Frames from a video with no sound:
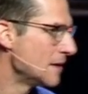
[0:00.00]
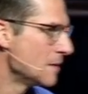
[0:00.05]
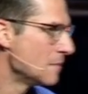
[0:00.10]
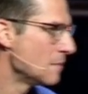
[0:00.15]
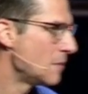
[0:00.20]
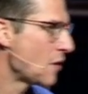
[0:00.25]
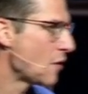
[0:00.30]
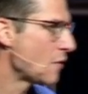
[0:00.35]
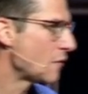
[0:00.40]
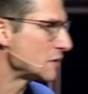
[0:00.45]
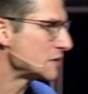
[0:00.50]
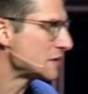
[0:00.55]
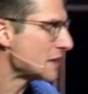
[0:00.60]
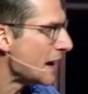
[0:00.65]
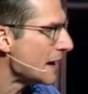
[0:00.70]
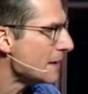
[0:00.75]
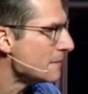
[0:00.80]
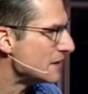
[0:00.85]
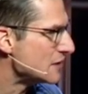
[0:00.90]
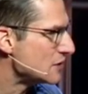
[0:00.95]
But over
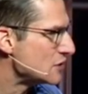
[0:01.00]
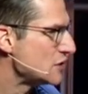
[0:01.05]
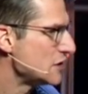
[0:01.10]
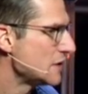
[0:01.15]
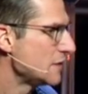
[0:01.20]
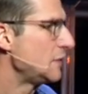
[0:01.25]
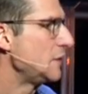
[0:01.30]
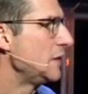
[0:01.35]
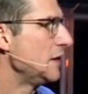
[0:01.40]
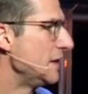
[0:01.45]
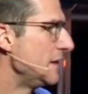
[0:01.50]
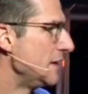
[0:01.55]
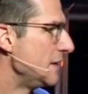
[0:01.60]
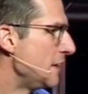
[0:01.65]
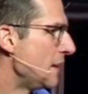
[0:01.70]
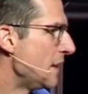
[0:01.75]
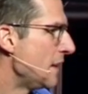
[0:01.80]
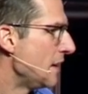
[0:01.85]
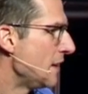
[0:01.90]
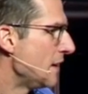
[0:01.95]
time, it shifted,
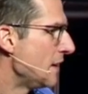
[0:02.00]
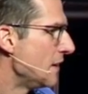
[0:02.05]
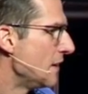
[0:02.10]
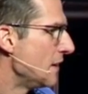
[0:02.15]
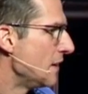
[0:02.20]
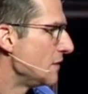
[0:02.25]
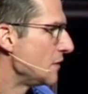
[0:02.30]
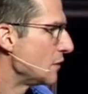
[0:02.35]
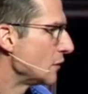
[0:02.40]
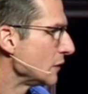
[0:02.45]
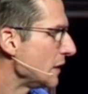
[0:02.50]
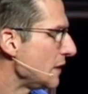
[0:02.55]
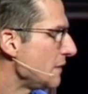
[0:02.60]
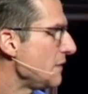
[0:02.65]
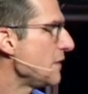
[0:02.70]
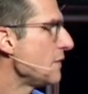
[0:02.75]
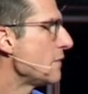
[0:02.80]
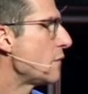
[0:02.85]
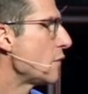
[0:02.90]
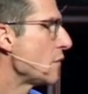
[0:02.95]
and they're
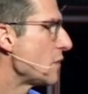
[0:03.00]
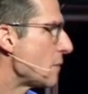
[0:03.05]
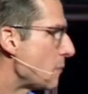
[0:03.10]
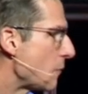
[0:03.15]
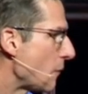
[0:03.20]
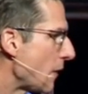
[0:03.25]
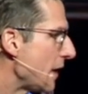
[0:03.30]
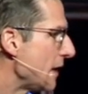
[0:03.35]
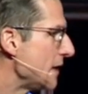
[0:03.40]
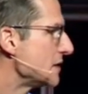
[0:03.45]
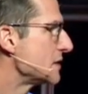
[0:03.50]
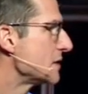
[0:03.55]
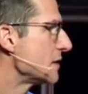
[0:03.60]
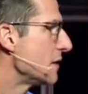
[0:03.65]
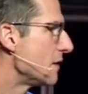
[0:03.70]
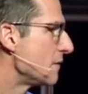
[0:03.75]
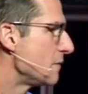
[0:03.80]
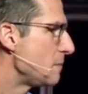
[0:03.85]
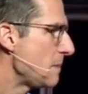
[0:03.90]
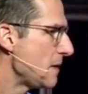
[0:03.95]
living for the praise
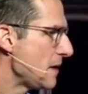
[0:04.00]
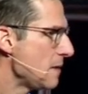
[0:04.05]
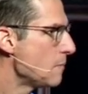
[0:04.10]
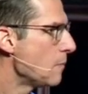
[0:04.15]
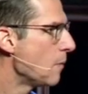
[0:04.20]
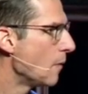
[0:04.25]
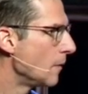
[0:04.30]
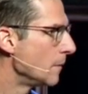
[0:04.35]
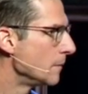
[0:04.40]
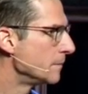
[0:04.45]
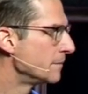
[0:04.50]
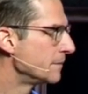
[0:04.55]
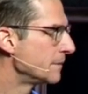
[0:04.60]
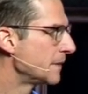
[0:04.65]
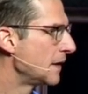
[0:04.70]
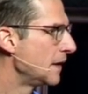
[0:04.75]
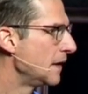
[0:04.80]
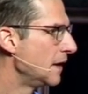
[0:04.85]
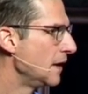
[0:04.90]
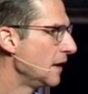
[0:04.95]
of people.
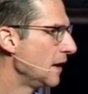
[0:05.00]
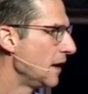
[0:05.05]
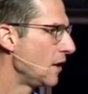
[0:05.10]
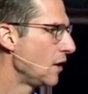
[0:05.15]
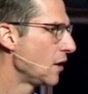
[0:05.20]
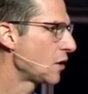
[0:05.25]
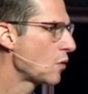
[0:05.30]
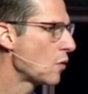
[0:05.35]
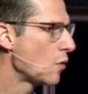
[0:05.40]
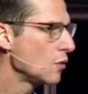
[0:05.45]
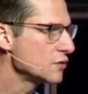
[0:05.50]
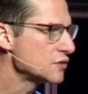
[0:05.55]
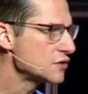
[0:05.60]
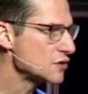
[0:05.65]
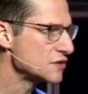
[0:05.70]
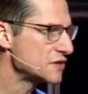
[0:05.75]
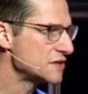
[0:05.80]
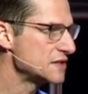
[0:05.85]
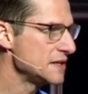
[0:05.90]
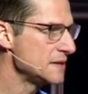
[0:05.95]
And our
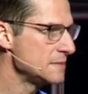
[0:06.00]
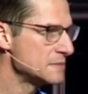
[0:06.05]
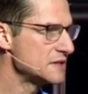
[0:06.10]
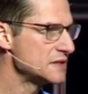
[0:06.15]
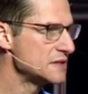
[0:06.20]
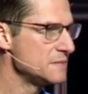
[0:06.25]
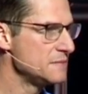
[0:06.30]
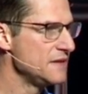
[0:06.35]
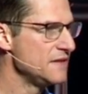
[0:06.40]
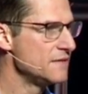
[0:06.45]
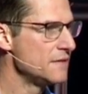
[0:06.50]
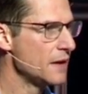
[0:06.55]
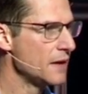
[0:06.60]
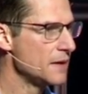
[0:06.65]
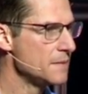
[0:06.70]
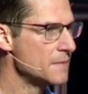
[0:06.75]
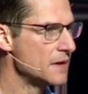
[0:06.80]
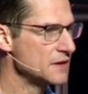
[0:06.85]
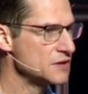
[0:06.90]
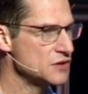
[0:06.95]
culture seems to be
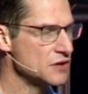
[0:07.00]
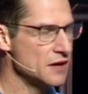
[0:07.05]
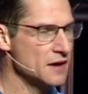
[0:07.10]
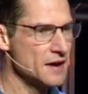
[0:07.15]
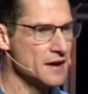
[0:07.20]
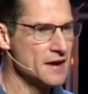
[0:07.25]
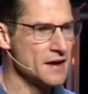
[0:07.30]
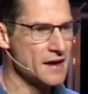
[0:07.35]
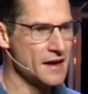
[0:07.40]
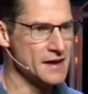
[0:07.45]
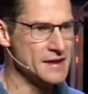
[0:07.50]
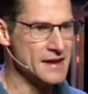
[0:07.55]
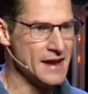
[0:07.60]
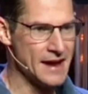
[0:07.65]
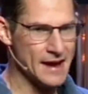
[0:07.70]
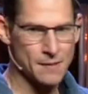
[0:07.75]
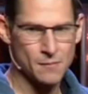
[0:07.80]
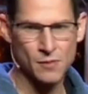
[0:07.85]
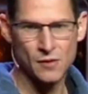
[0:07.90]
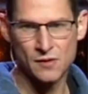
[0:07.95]
very much a,
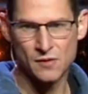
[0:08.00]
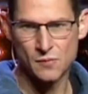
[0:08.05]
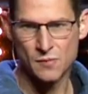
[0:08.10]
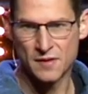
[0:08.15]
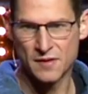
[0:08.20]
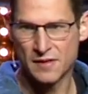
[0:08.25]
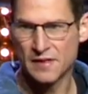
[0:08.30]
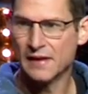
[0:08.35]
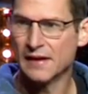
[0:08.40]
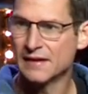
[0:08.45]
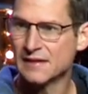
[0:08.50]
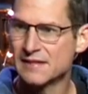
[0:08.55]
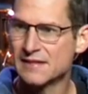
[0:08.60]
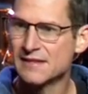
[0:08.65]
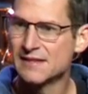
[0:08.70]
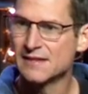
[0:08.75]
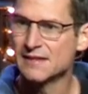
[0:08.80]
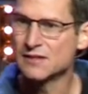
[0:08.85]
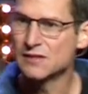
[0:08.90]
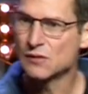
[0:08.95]
enamored with
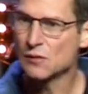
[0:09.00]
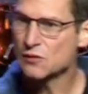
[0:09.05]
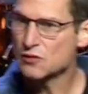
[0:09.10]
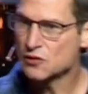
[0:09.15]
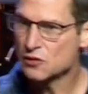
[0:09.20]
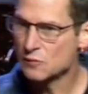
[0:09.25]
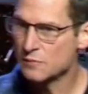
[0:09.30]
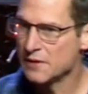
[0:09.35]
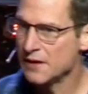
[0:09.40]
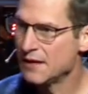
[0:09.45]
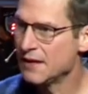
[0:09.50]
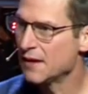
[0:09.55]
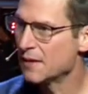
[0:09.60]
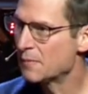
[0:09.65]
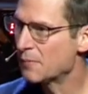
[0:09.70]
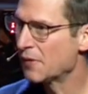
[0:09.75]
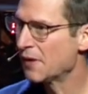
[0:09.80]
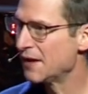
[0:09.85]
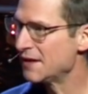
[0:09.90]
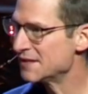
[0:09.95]
this, and social media
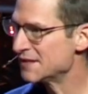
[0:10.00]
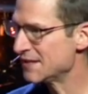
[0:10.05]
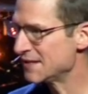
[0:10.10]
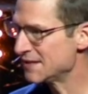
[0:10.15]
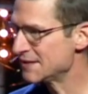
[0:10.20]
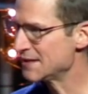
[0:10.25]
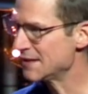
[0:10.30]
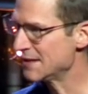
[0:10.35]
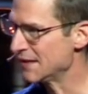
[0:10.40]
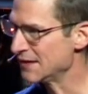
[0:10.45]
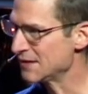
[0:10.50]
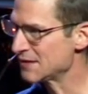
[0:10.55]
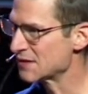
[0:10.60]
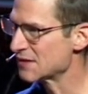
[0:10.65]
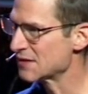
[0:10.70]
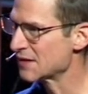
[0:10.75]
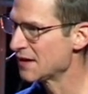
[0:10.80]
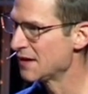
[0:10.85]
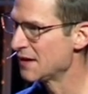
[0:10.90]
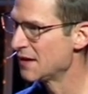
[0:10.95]
plays into this.
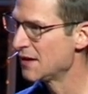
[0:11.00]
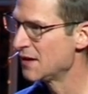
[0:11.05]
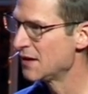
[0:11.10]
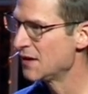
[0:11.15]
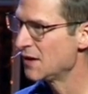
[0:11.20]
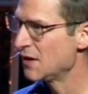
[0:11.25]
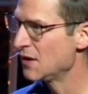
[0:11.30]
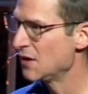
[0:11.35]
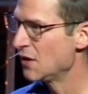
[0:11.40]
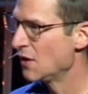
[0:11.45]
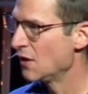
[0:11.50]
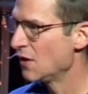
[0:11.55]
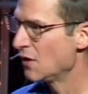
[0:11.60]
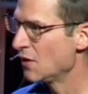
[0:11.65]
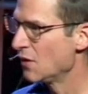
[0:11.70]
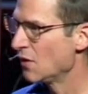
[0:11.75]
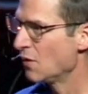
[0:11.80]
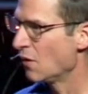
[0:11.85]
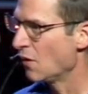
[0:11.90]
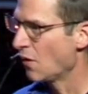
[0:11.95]

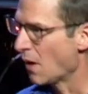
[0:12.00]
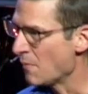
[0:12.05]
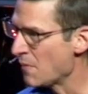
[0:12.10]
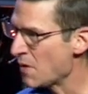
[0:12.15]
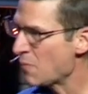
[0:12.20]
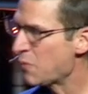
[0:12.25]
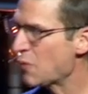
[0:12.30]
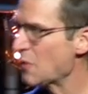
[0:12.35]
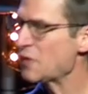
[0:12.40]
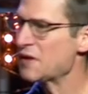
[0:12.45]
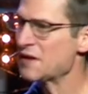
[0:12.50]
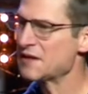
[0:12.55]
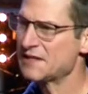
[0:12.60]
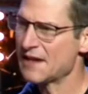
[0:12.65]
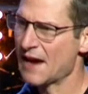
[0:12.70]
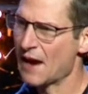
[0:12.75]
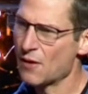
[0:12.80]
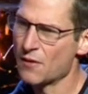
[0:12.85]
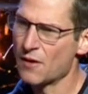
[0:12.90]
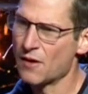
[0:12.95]
I'm going to put this
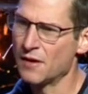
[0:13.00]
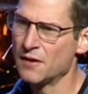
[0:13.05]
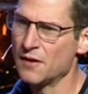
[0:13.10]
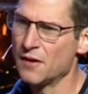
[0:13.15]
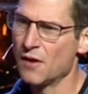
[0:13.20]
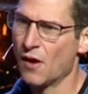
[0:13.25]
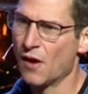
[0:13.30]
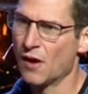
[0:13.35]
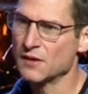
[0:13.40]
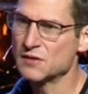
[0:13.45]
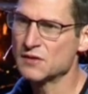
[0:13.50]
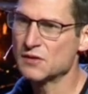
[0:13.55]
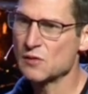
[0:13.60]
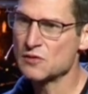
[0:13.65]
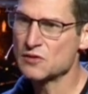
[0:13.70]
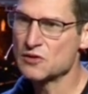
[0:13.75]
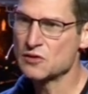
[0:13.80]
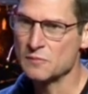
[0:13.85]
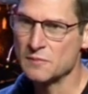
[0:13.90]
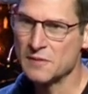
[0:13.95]
out on, on
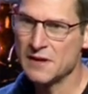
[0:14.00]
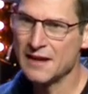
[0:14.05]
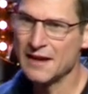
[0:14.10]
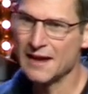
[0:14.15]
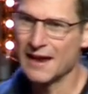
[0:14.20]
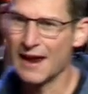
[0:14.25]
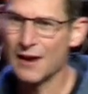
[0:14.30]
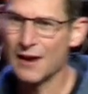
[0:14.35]
social media, and I